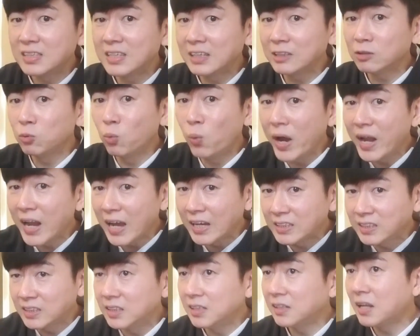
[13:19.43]
that's when I
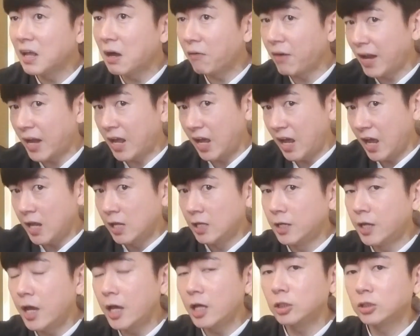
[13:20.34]
sit down and
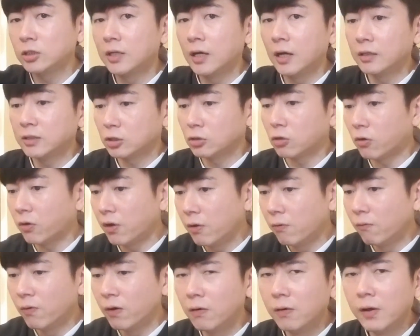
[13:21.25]
engage the story
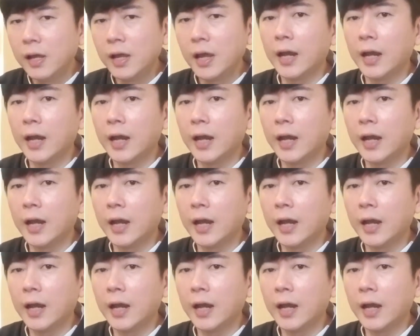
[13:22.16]
world